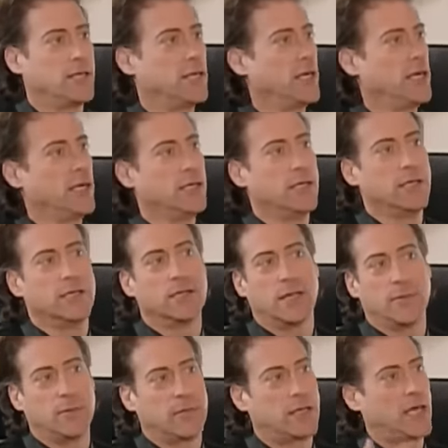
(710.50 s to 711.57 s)
Okay, you don't have to do
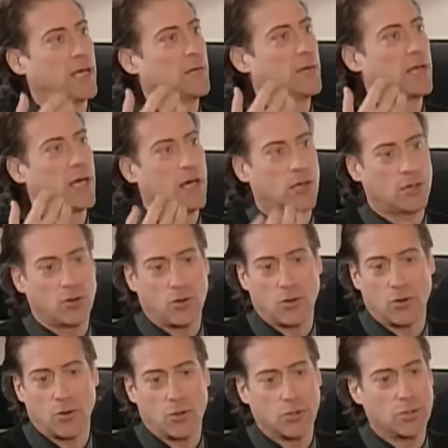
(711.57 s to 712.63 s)
it now. I understand.